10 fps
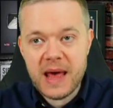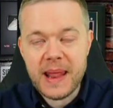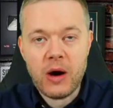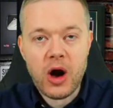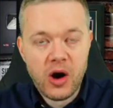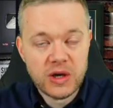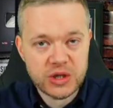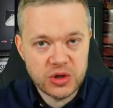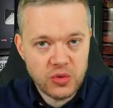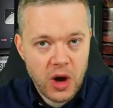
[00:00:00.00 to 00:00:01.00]
Now,
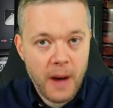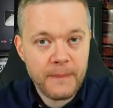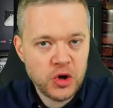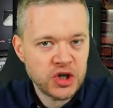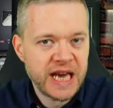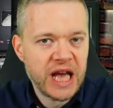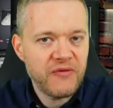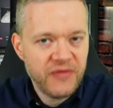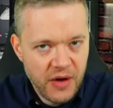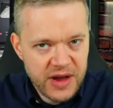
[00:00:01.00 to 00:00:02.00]
Arsenal are pushing
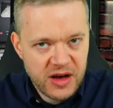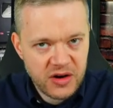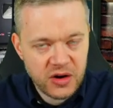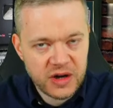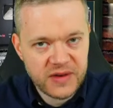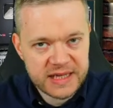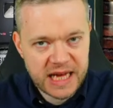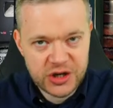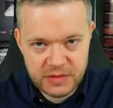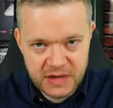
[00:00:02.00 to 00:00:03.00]
very hard for
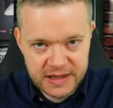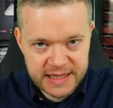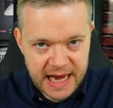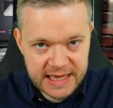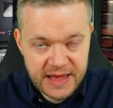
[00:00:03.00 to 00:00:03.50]
Lisandro Martinez.